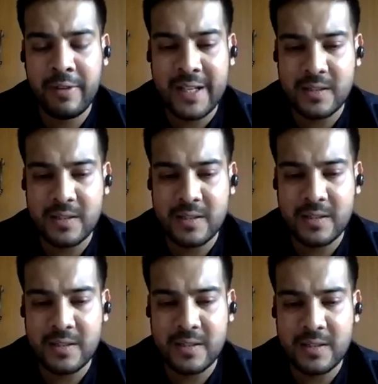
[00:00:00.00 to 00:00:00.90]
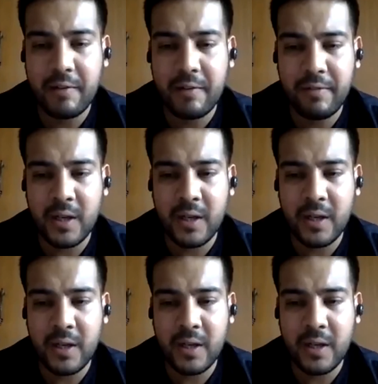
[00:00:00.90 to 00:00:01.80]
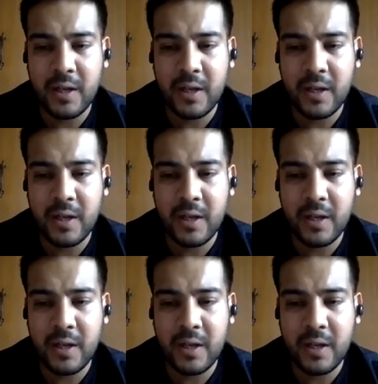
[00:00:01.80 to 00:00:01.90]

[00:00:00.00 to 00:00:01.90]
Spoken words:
When it's been a large scale failure,